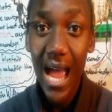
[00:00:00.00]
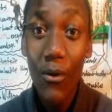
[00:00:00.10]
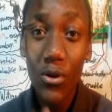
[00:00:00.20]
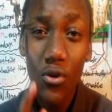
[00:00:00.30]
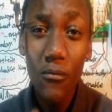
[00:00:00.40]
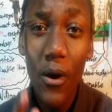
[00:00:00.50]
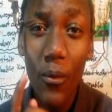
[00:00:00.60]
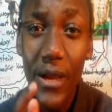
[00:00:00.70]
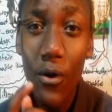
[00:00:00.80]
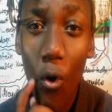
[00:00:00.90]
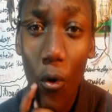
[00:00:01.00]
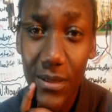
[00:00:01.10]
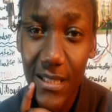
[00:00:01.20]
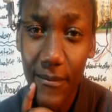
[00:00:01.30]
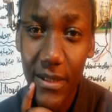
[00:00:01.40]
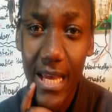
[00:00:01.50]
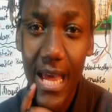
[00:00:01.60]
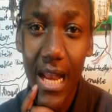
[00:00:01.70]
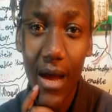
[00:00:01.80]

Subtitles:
I was on my way home someday and